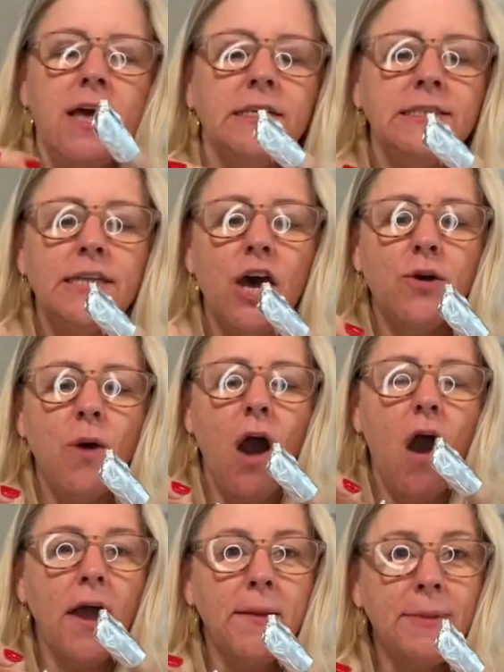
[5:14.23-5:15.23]
So
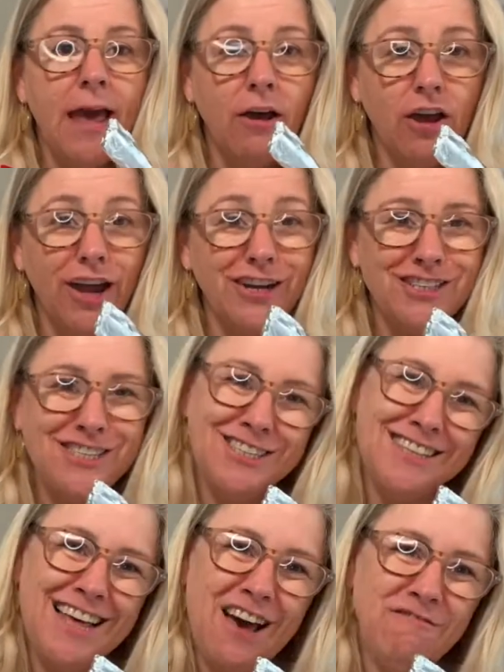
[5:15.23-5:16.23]
I'm now going to
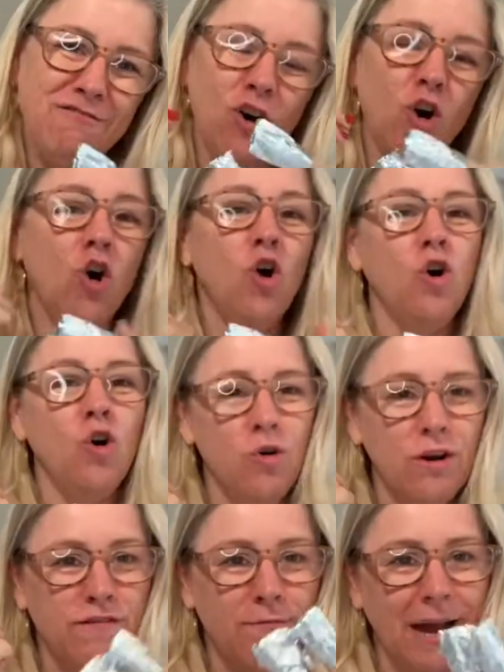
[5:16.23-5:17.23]
do that for
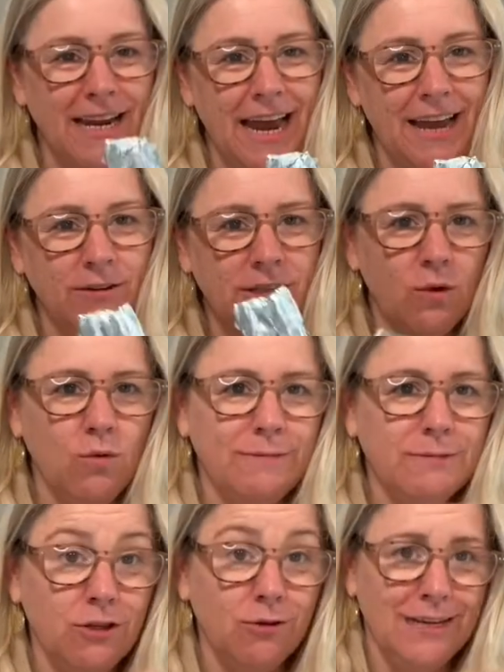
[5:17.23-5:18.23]
all of my nails. Oh,
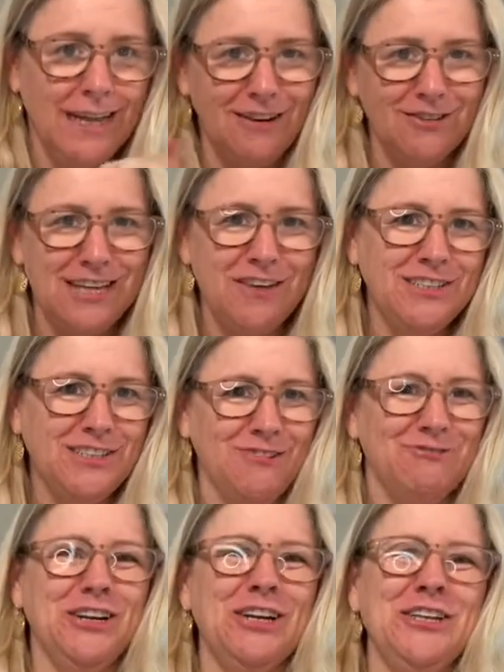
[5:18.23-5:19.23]
I'm sorry, that looked ever so
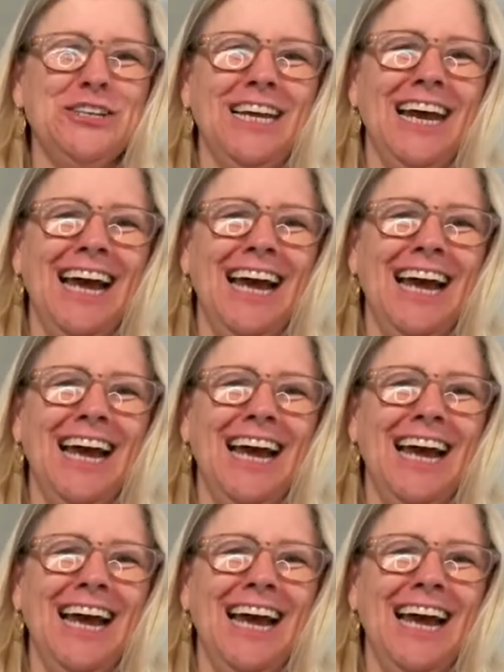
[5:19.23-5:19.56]
rude.